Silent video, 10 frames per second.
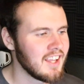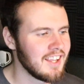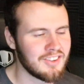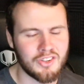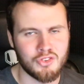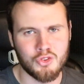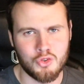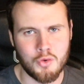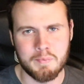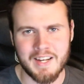it's a
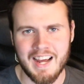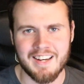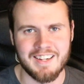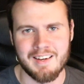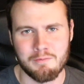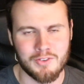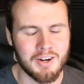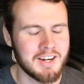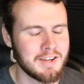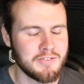stupid idea. I'm
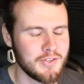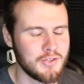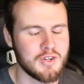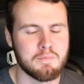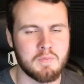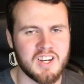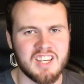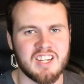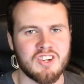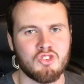sorry if you do it, but
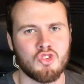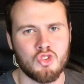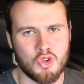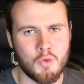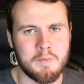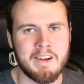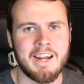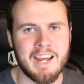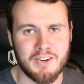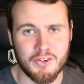it is stupid
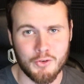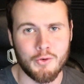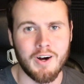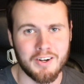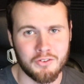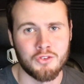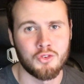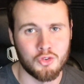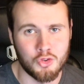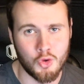and you are
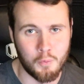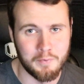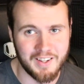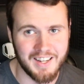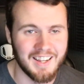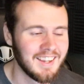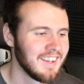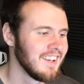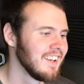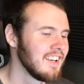stupid.
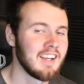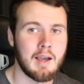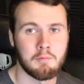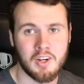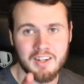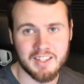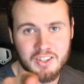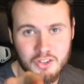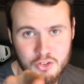I'm talking to